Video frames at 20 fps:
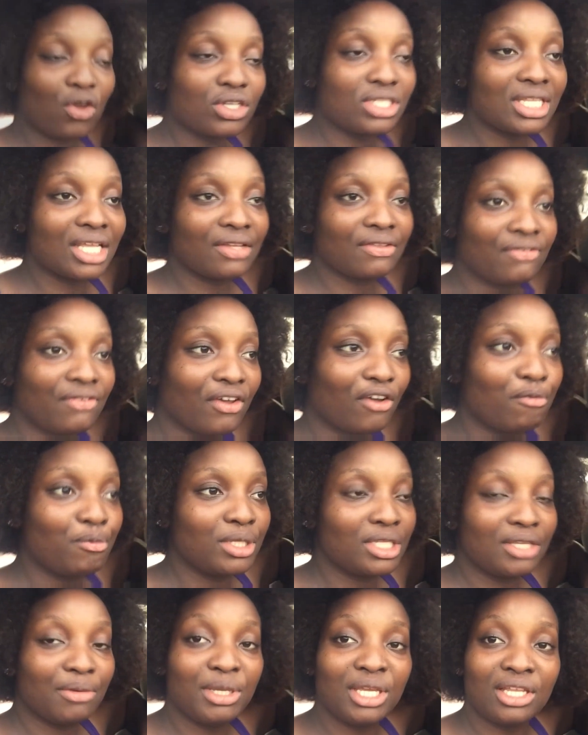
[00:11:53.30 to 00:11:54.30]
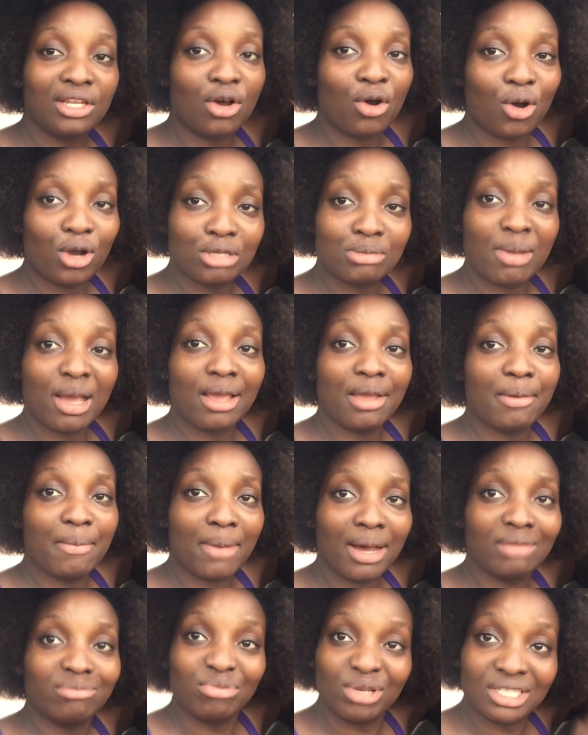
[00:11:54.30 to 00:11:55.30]
constant fear of being hugged by a
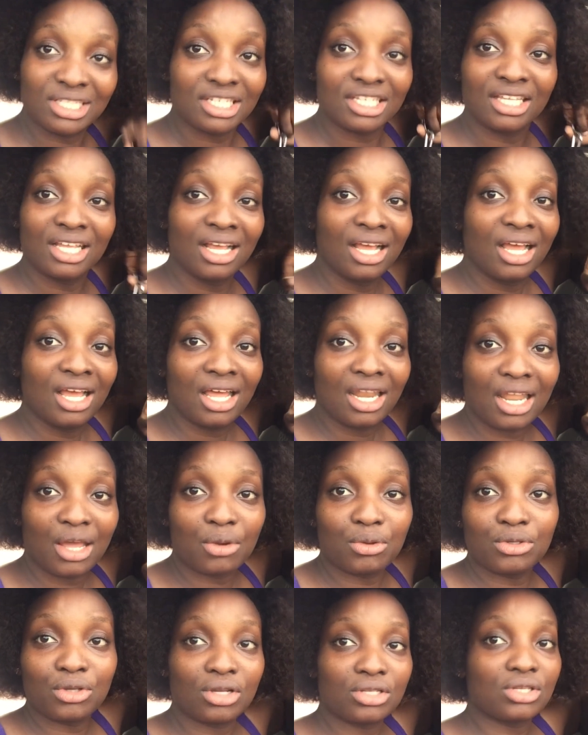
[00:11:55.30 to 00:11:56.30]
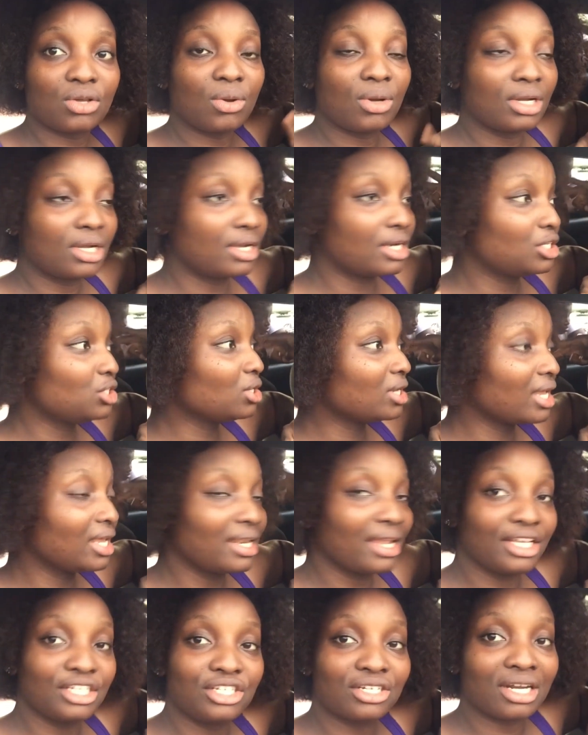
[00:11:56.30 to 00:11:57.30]
mad person. Like, we just want, you know,
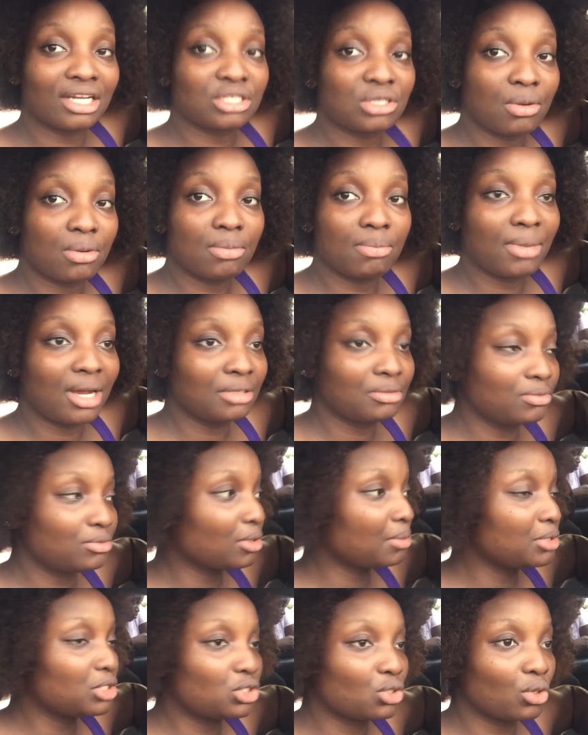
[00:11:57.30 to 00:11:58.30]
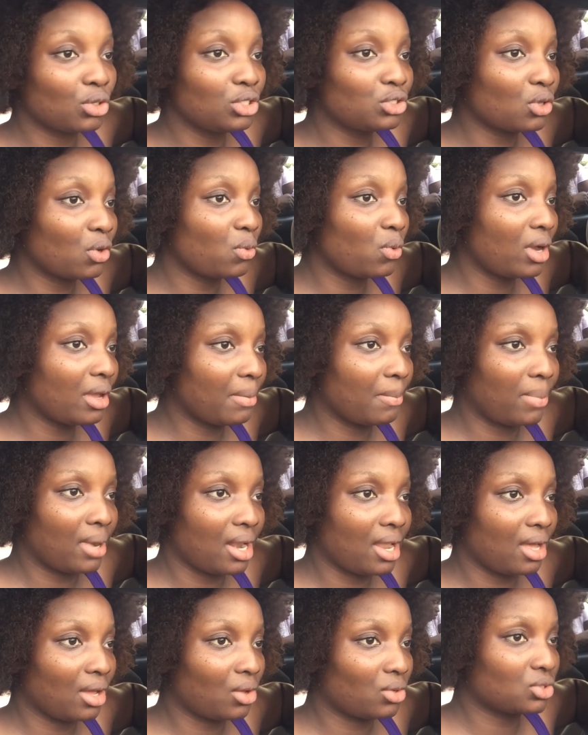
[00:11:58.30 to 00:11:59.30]
like in Nigeria, someone mad job is throwing someone wear a
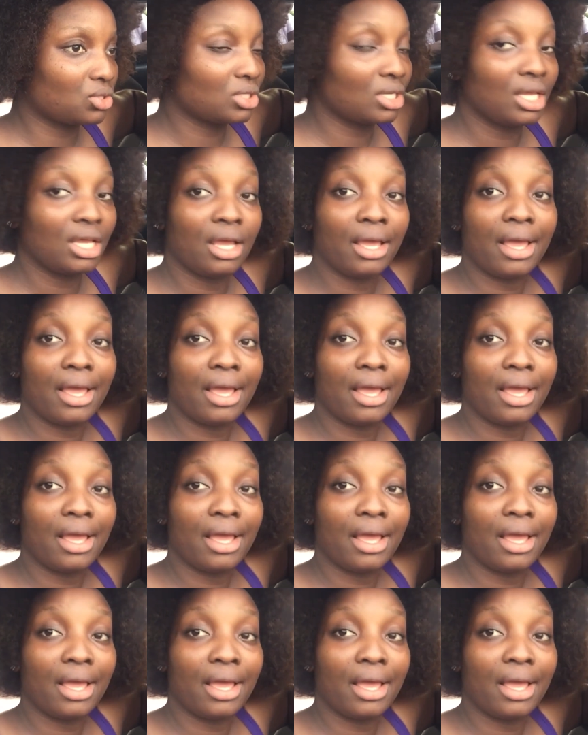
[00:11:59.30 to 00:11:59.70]
blouse.